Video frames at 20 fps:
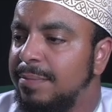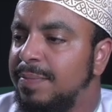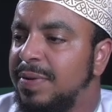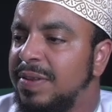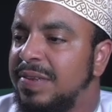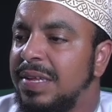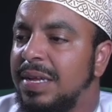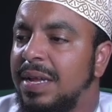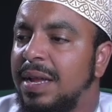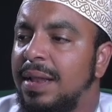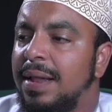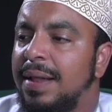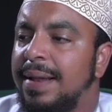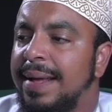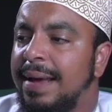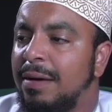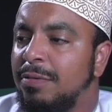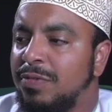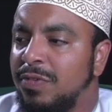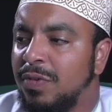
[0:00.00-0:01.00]
particular
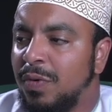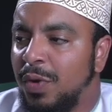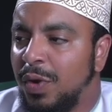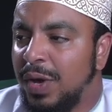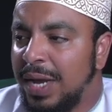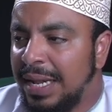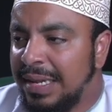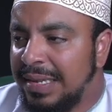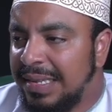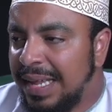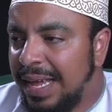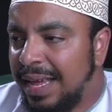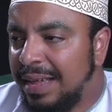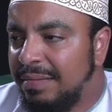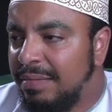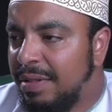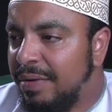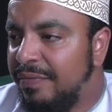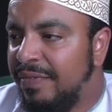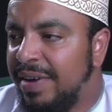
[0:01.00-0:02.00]
nouns, or you can
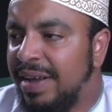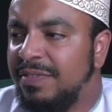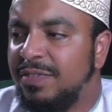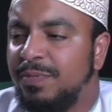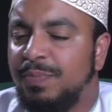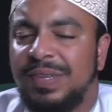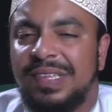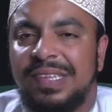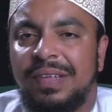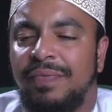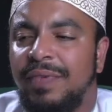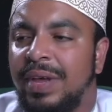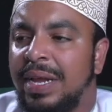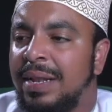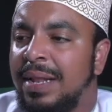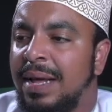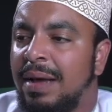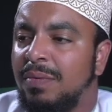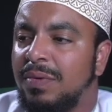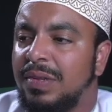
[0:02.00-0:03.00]
say the 5
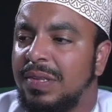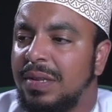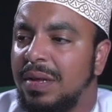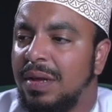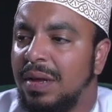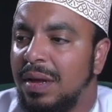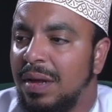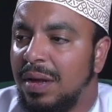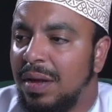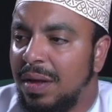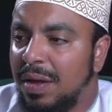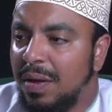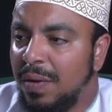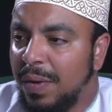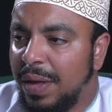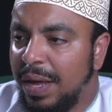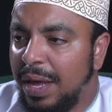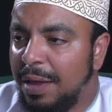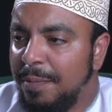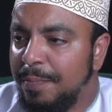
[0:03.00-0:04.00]
specific nouns.
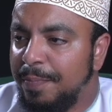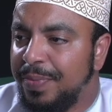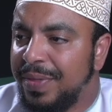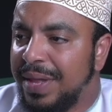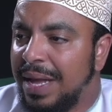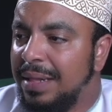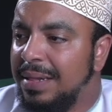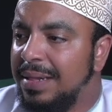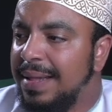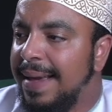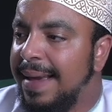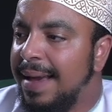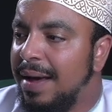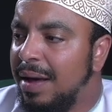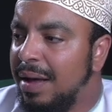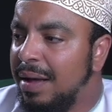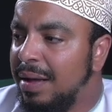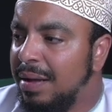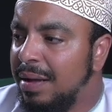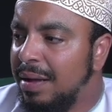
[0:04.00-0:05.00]
Okay, and they
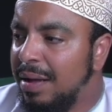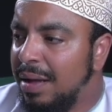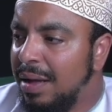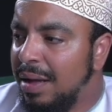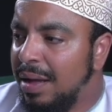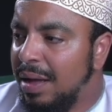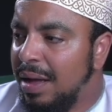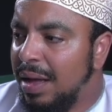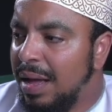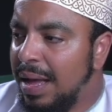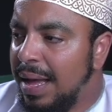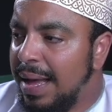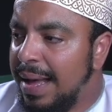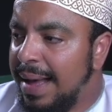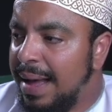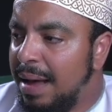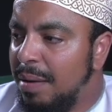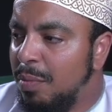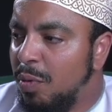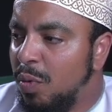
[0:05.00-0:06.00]
are
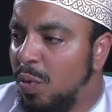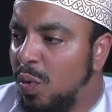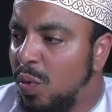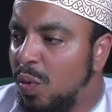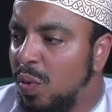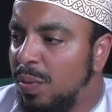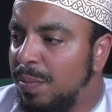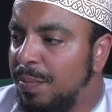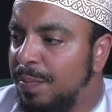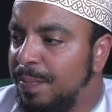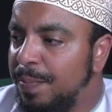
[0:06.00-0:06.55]
Abu,